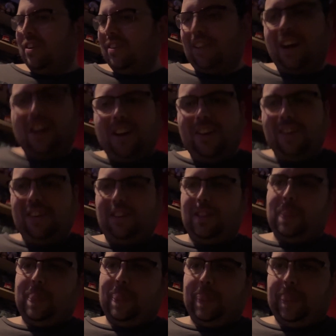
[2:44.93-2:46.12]
and that's what they all
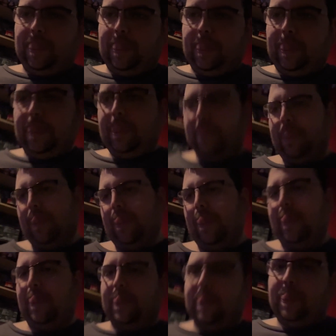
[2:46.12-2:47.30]
come into. So you've
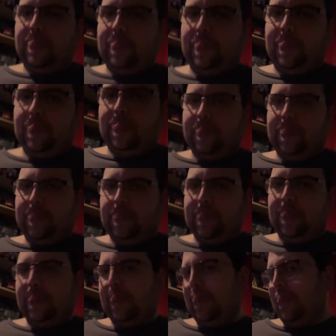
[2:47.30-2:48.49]
got then, for
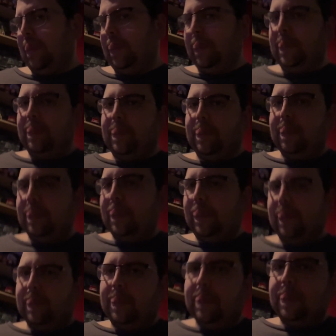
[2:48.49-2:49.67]
example,
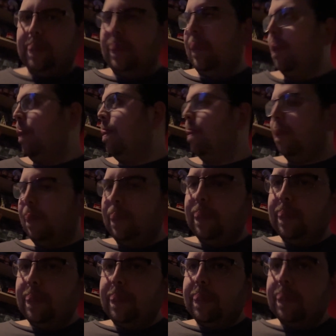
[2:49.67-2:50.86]
when you've
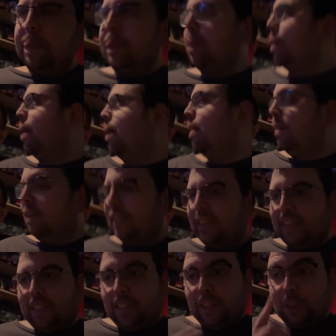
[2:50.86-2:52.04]
got the
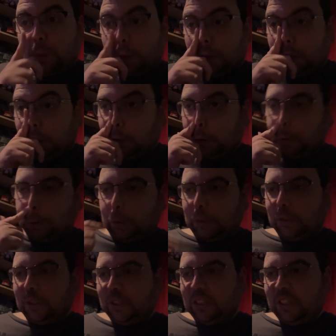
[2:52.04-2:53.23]
drummers
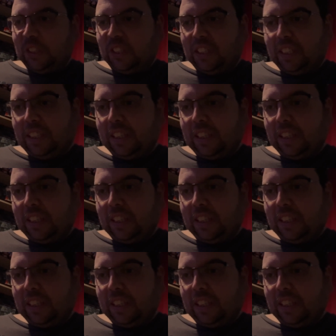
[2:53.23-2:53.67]
drumming.